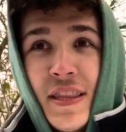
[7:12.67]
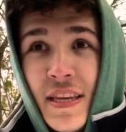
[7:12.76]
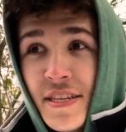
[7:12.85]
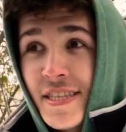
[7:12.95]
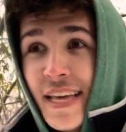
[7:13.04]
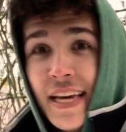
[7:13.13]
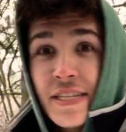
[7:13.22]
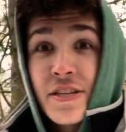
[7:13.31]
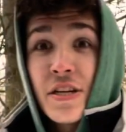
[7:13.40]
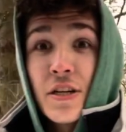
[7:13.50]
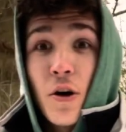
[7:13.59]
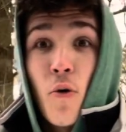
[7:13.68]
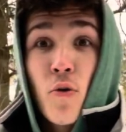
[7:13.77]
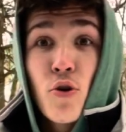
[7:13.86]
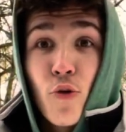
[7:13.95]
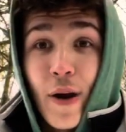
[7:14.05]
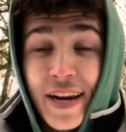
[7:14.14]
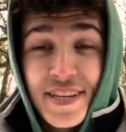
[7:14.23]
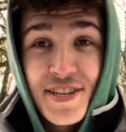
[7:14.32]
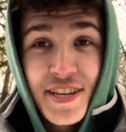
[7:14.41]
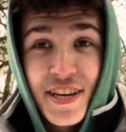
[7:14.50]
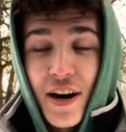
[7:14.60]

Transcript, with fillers: this thing is going to go crazy.